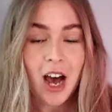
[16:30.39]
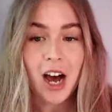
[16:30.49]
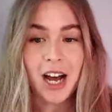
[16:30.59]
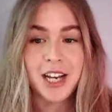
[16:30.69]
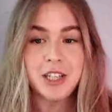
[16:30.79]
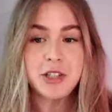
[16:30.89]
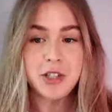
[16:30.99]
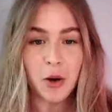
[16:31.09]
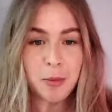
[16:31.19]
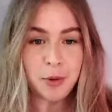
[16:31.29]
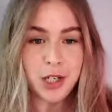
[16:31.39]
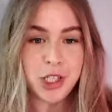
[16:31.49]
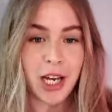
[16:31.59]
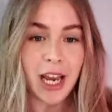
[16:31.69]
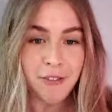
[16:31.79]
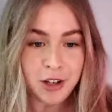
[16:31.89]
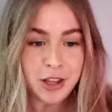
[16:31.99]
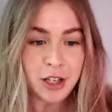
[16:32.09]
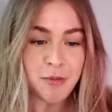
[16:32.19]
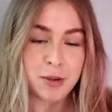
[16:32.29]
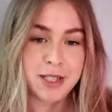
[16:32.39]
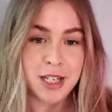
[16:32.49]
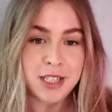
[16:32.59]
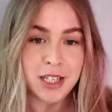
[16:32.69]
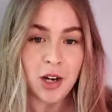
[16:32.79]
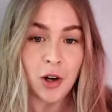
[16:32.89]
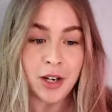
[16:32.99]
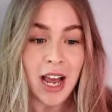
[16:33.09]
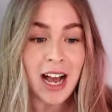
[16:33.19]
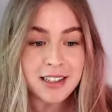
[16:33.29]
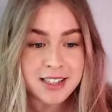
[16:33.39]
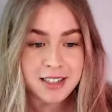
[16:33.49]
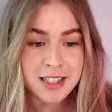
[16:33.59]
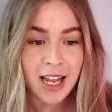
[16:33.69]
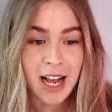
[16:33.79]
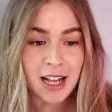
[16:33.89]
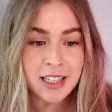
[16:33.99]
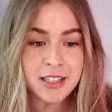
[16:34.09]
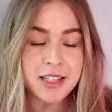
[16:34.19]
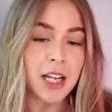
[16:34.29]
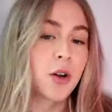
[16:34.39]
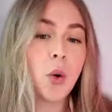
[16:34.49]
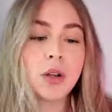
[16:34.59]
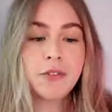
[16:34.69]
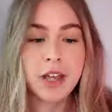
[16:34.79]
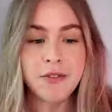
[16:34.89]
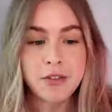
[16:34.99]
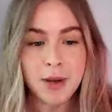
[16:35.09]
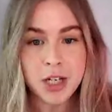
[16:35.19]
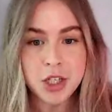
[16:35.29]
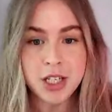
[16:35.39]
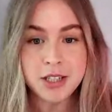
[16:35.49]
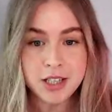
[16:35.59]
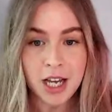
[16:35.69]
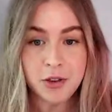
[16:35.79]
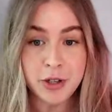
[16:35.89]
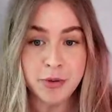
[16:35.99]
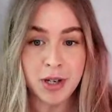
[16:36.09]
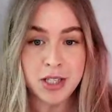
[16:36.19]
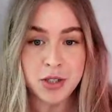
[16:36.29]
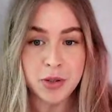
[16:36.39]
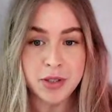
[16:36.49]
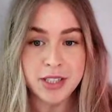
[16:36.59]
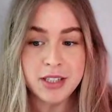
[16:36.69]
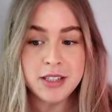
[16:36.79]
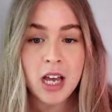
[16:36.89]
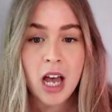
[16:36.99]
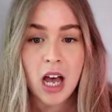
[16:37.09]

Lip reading: I so appreciate everything you've presented on accessing Alice and all of the information inside those resources.